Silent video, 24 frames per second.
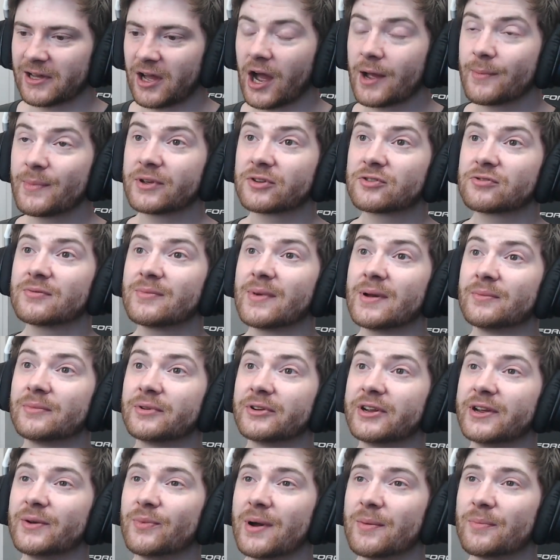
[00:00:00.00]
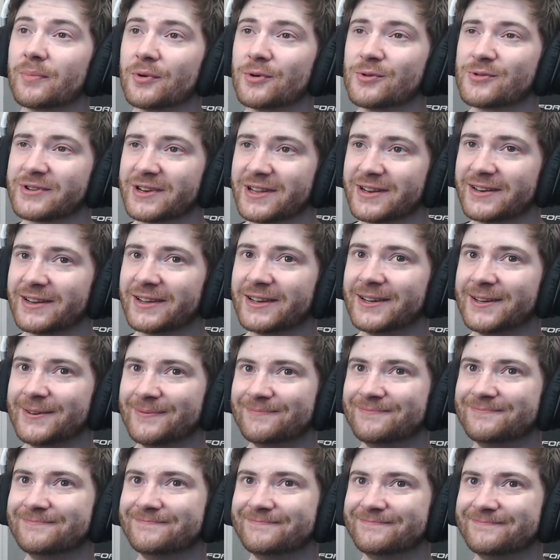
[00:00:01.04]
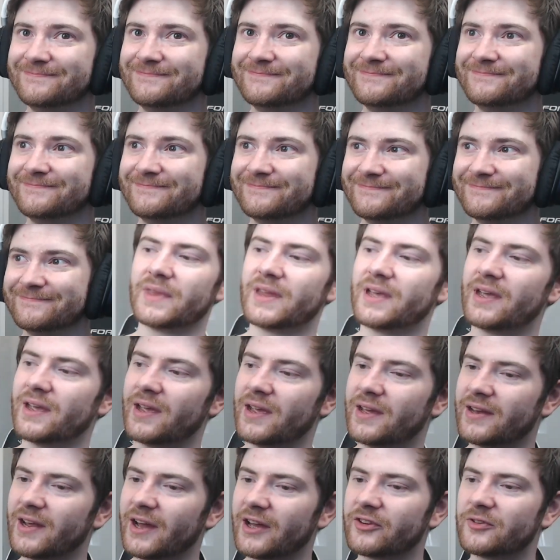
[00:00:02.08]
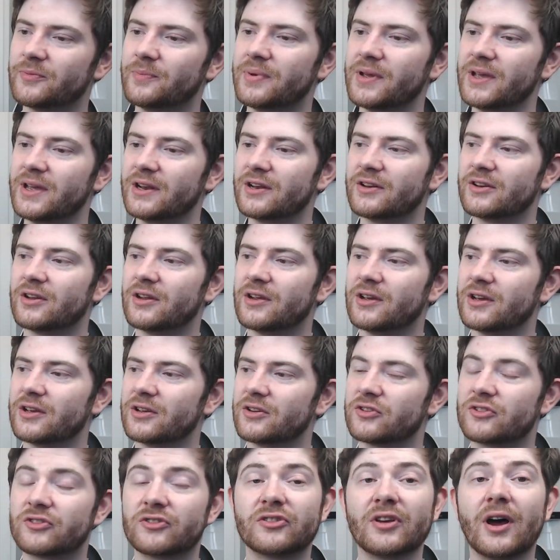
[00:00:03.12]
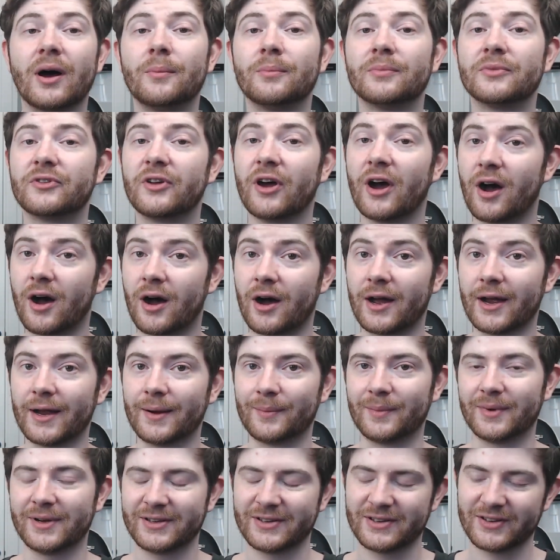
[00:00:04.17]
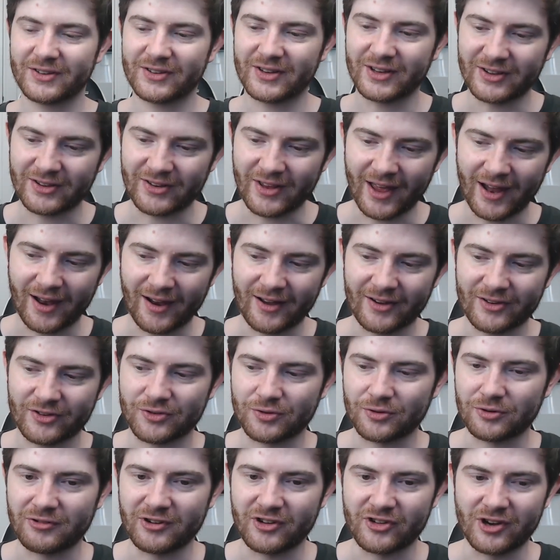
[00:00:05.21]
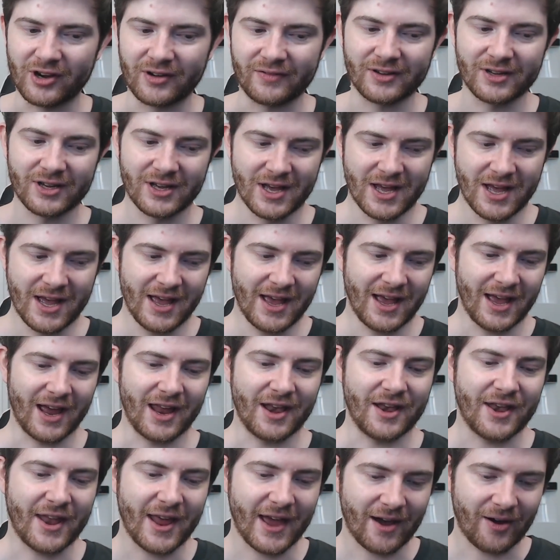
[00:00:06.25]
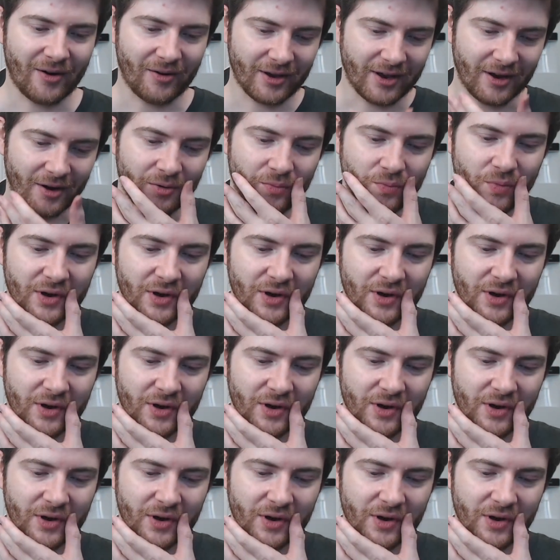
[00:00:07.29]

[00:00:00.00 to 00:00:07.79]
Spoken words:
I misremembered. He went bald, didn't he? It has been some time since they last saw each other. And now, you know,